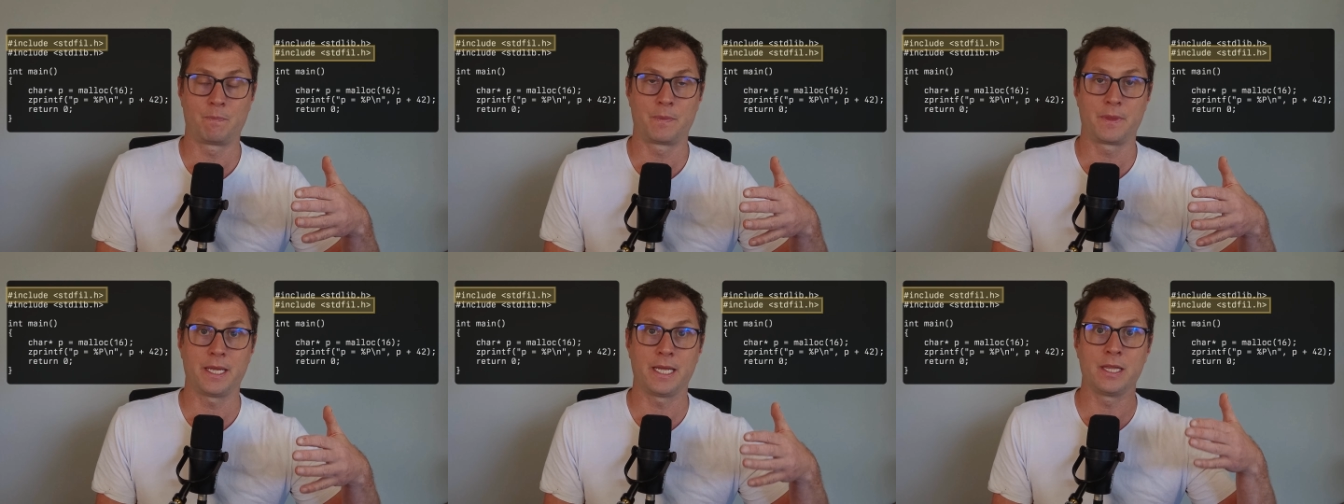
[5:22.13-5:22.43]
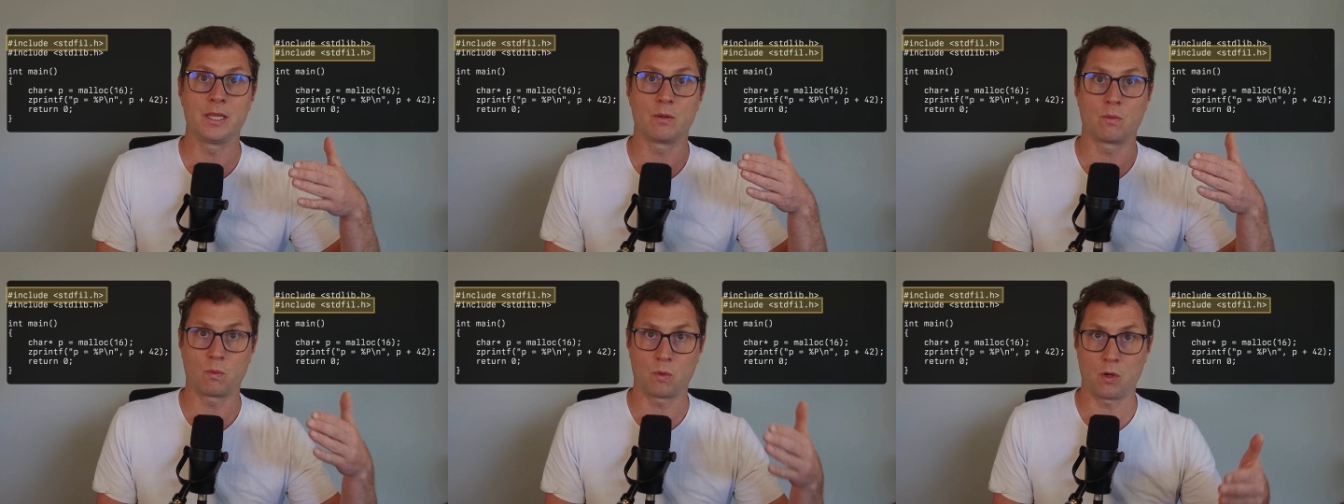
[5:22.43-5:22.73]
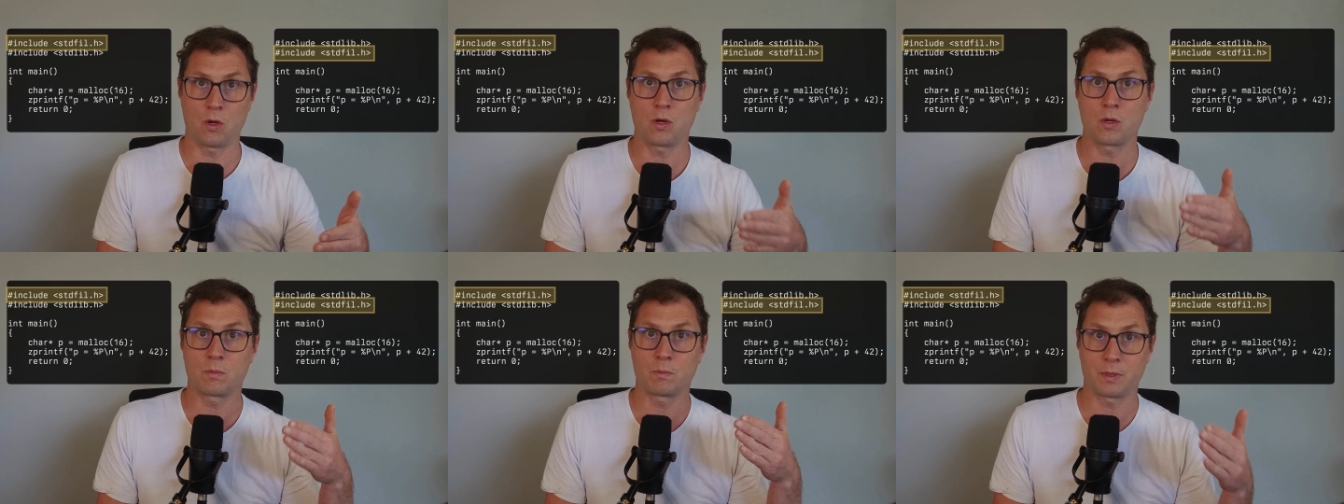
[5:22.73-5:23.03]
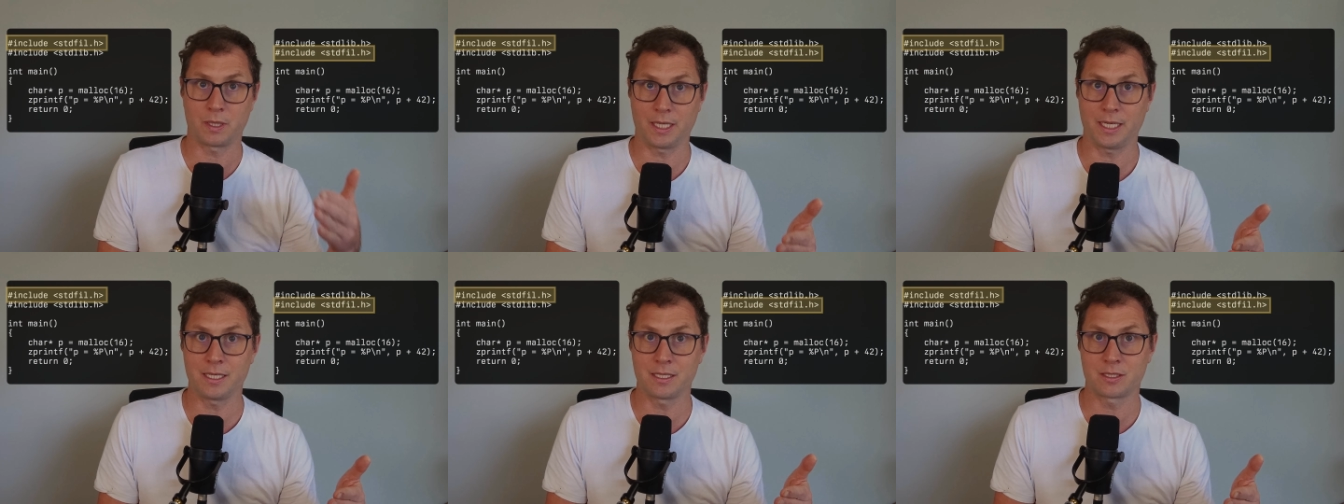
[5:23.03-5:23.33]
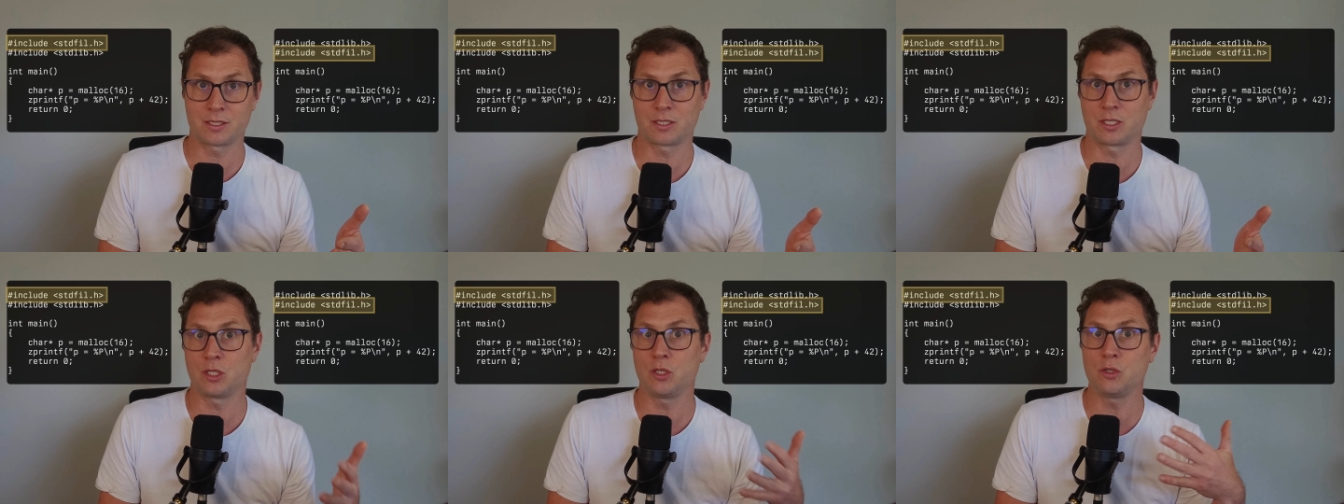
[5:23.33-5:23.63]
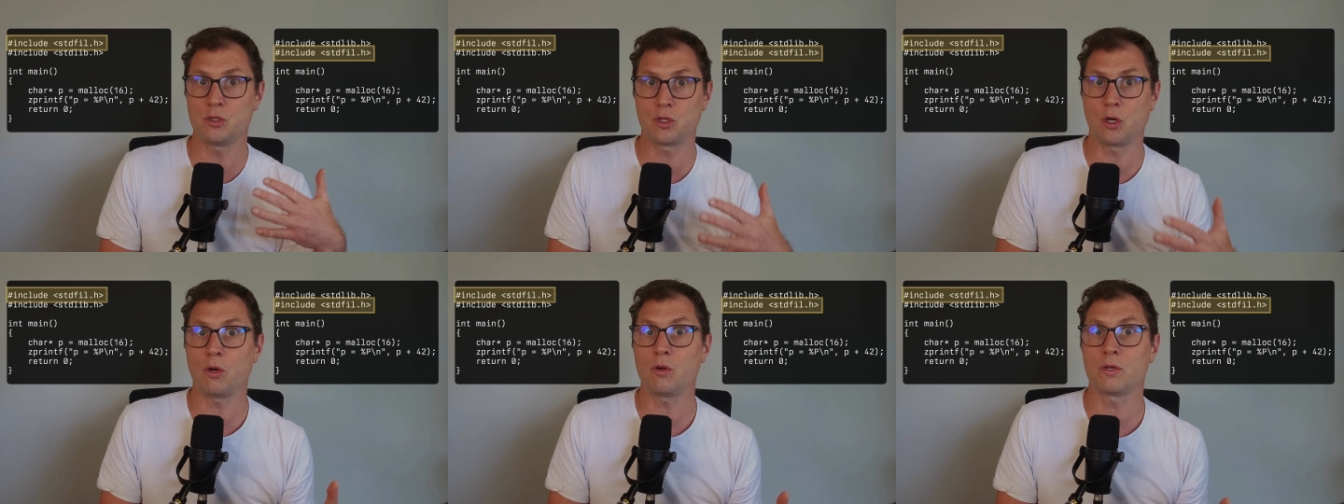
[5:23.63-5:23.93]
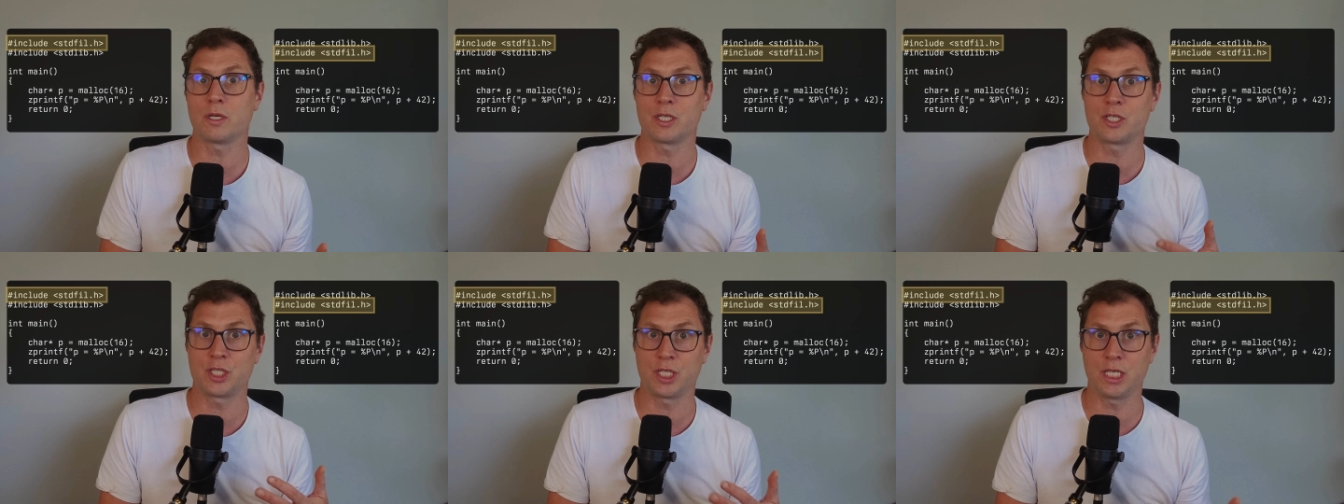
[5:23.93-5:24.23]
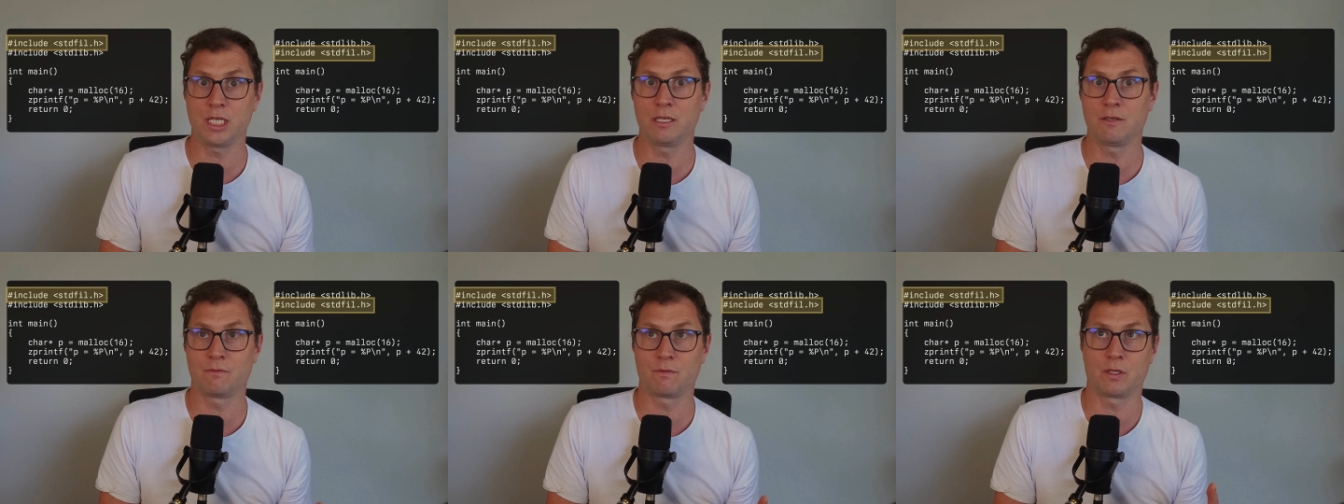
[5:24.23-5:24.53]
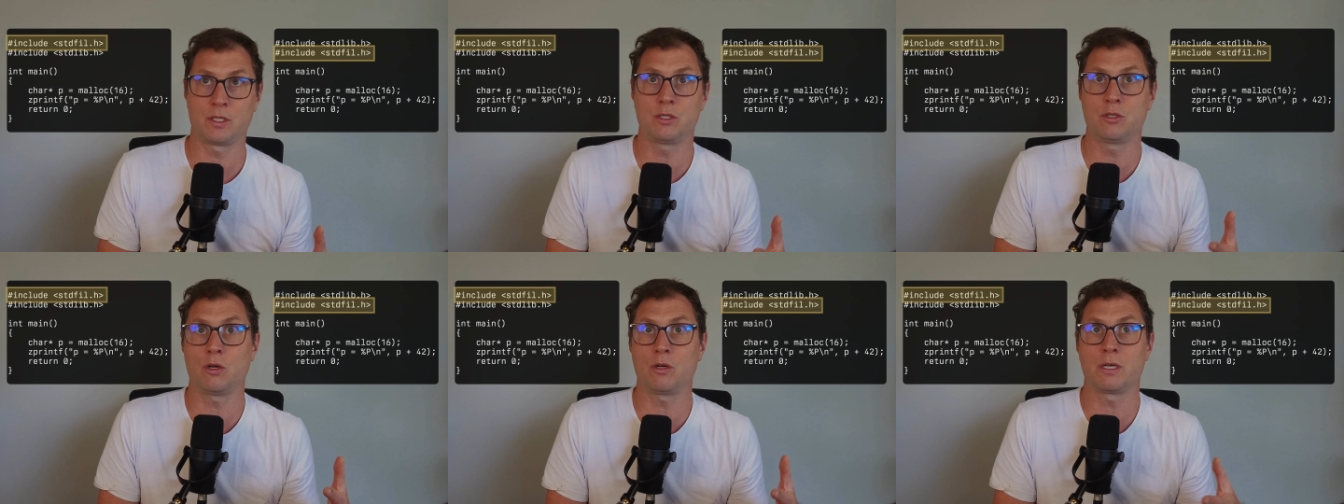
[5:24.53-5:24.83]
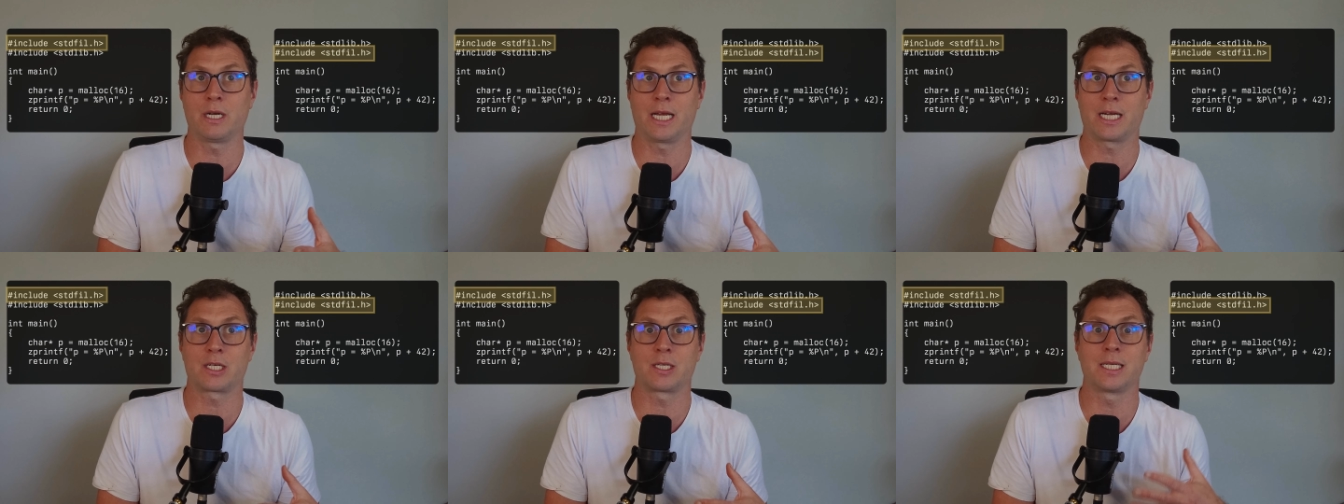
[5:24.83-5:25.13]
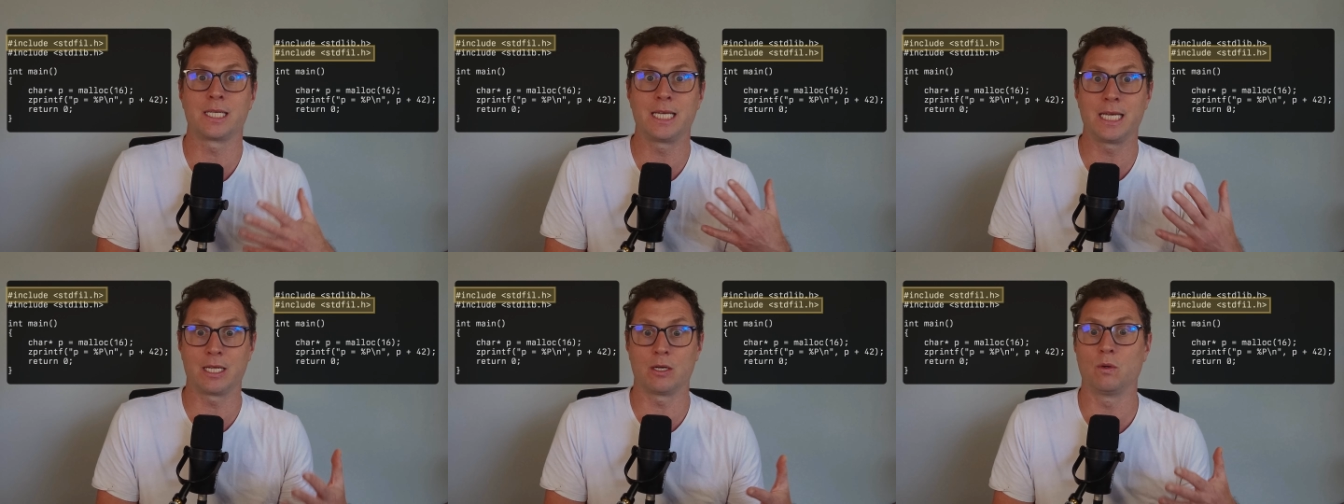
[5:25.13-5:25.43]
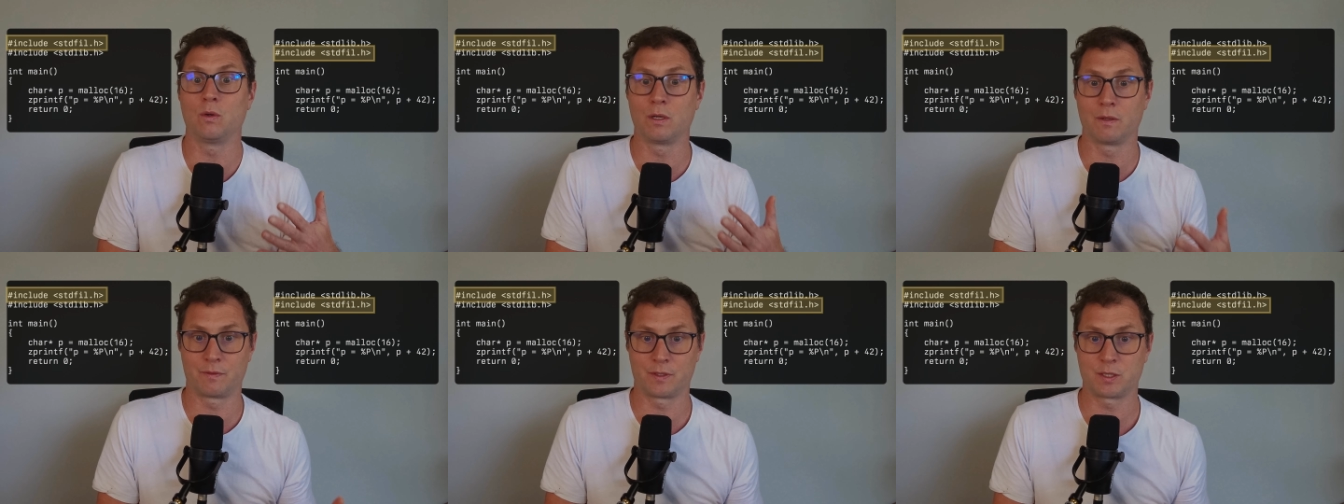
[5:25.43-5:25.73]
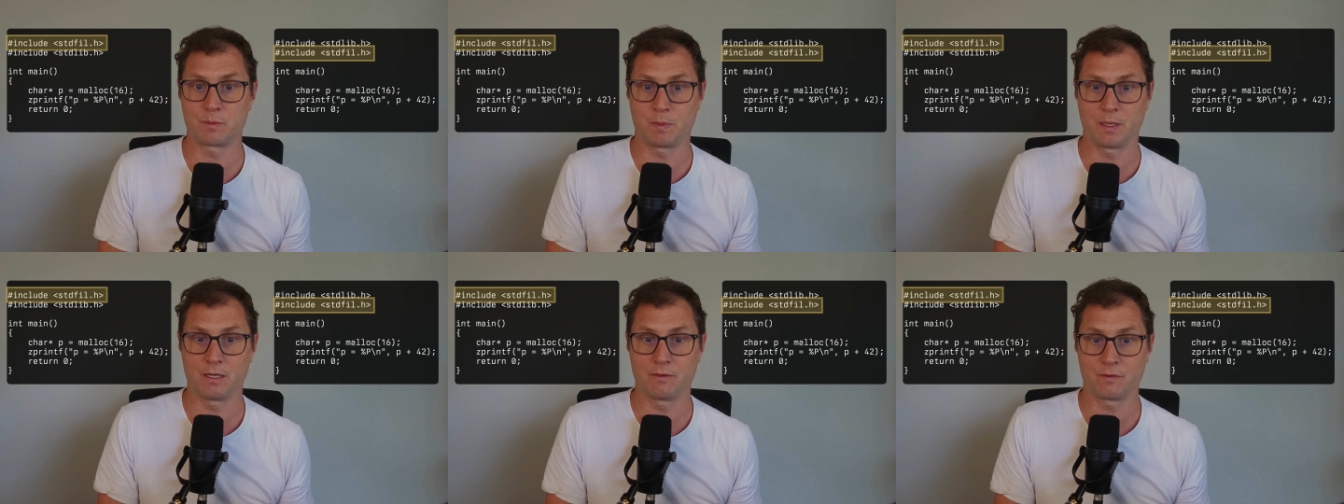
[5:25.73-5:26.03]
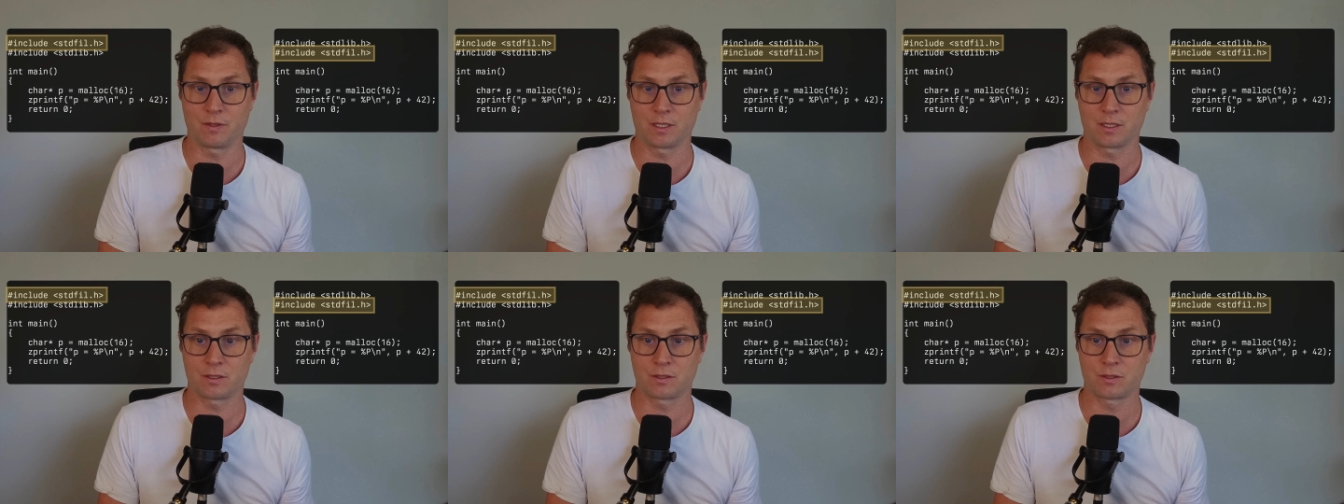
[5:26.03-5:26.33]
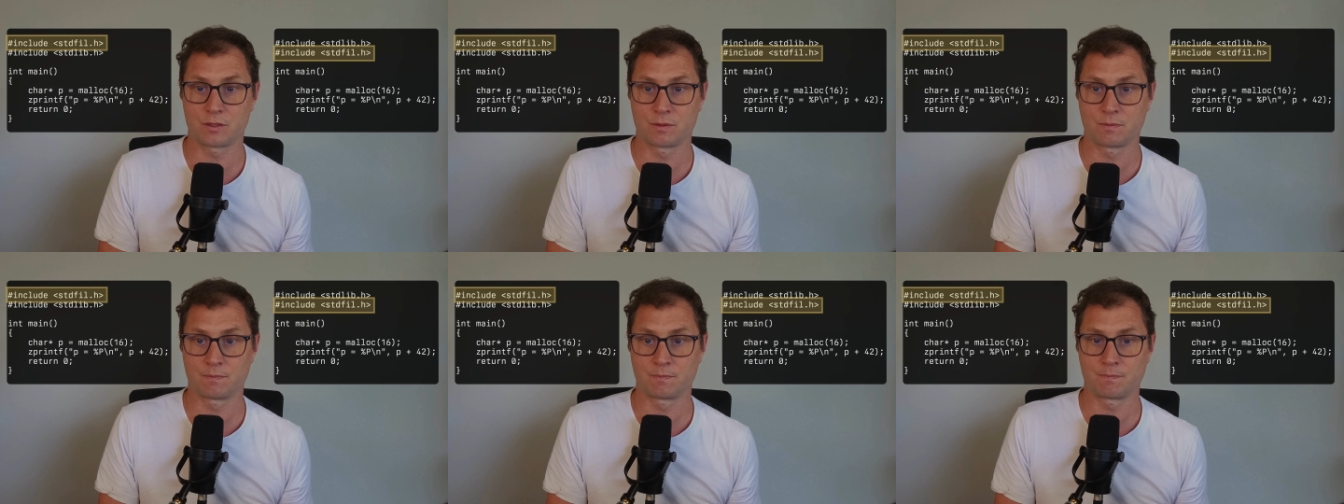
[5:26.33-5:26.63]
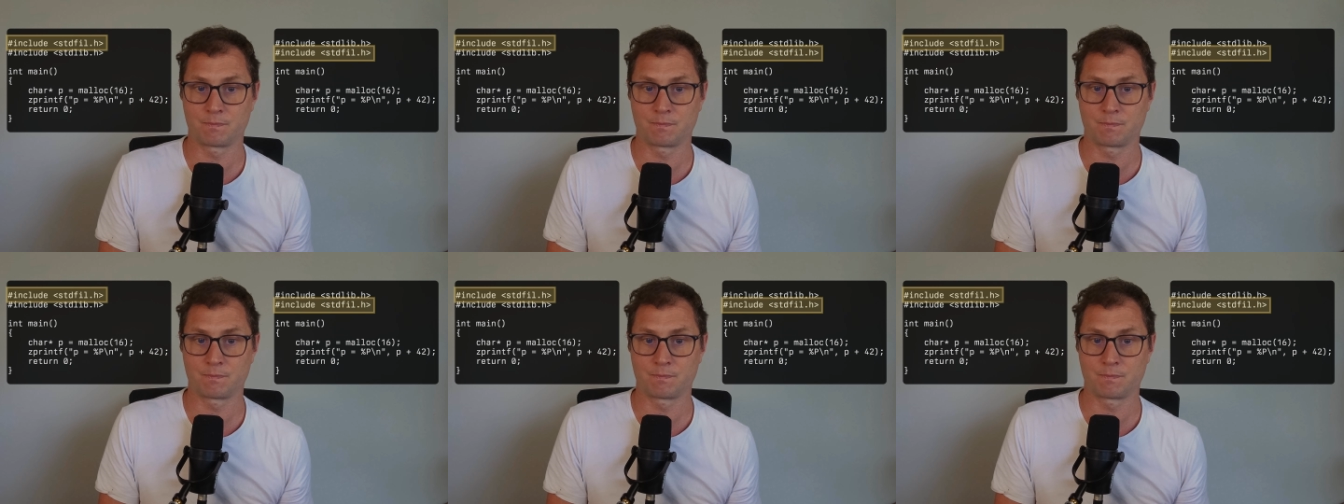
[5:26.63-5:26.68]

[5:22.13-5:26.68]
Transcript: in the wrong place, you don't achieve, you don't actually get all of its benefits.